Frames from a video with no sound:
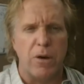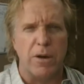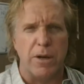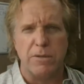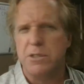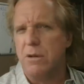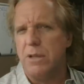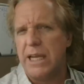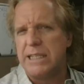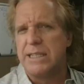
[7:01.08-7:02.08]
auto. So
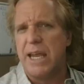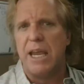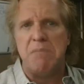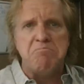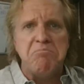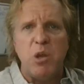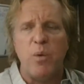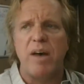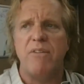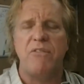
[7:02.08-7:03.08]
let's say
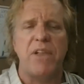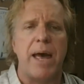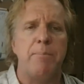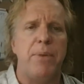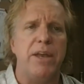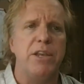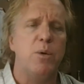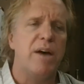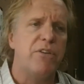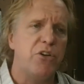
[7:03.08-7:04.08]
you have a flatbed,
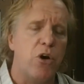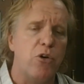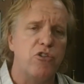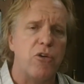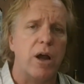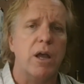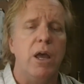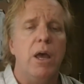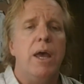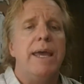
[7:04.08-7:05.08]
you have a tow truck.
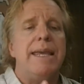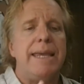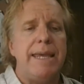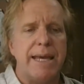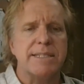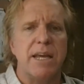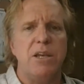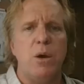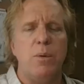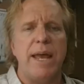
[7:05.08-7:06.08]
Yes,
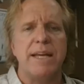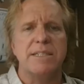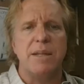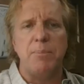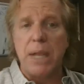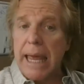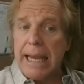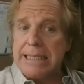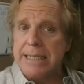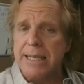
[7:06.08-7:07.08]
I know it has the
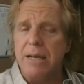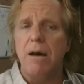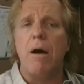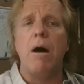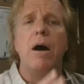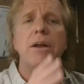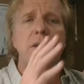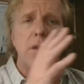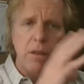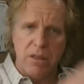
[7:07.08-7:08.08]
plate
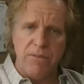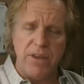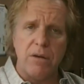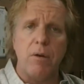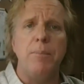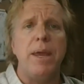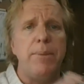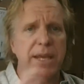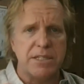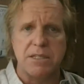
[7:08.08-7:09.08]
on the vehicle.
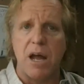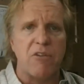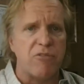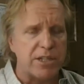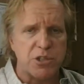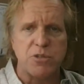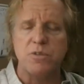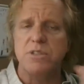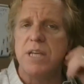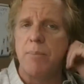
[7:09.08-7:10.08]
Maybe it's not
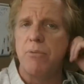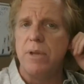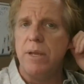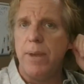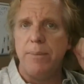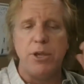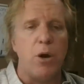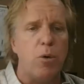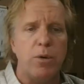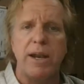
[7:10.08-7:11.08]
registered separately. Maybe you
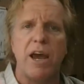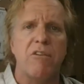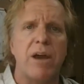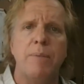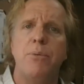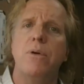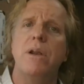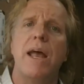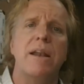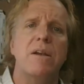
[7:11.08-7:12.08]
own it outright, bought
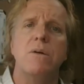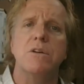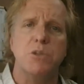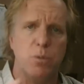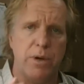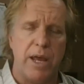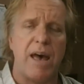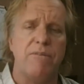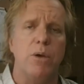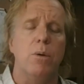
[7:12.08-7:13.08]
it at an auction, what
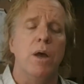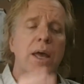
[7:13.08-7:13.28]
have you.